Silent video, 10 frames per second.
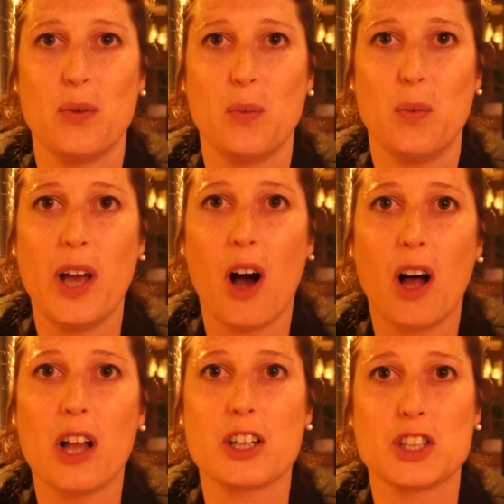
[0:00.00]
we
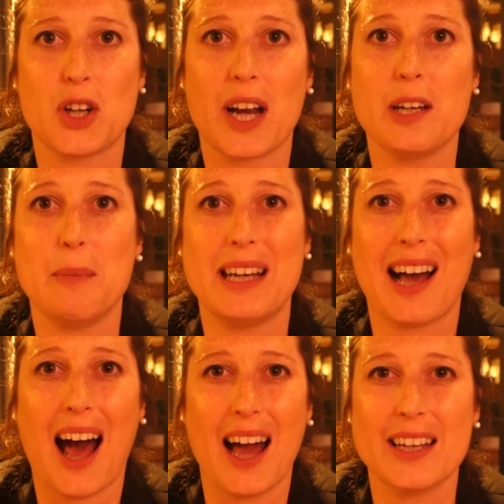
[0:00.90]
all are trying to be
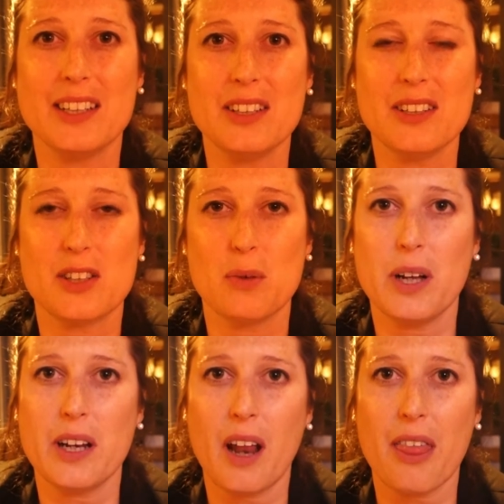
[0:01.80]
kind to
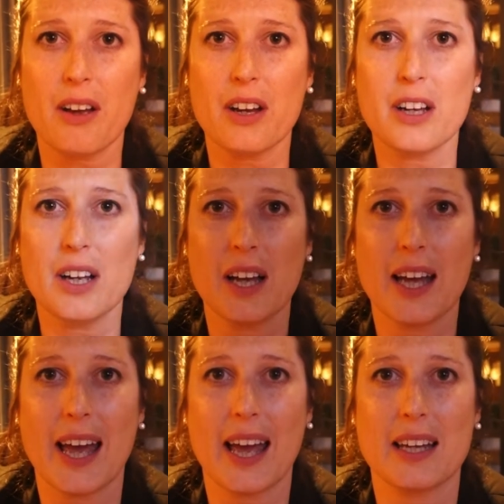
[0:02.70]
one another,
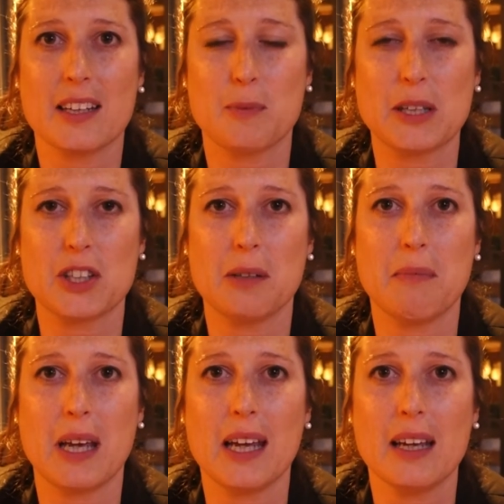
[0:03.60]
and especially
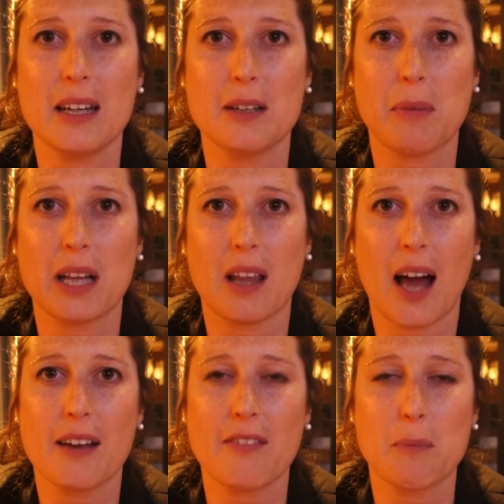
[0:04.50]
me in my
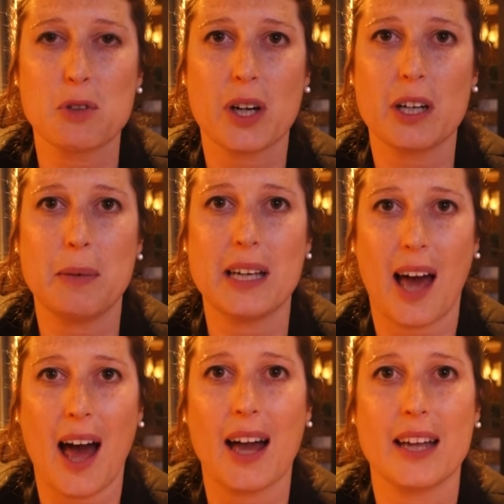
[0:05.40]
life, I'm trying to be
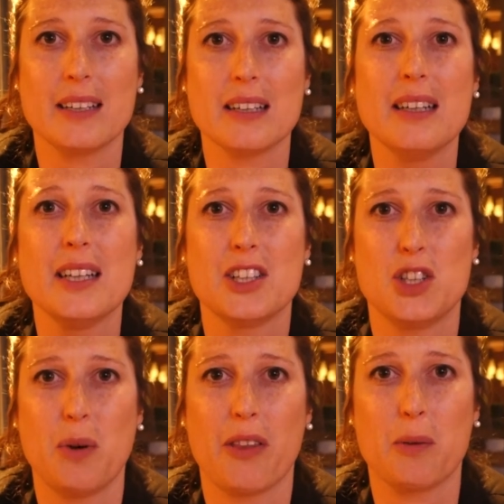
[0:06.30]
kind
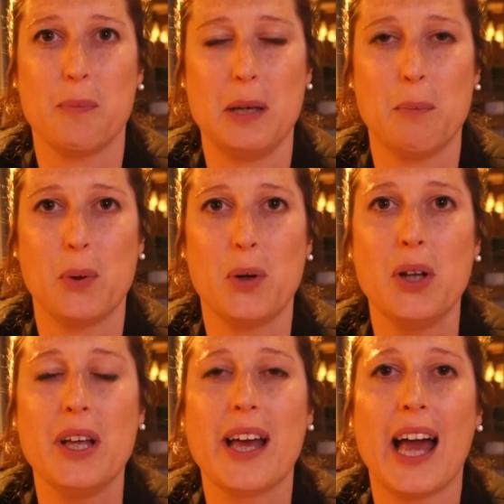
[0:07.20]
to other people,
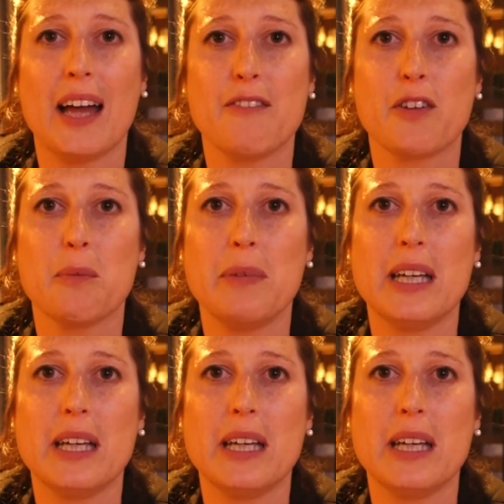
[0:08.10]
and for me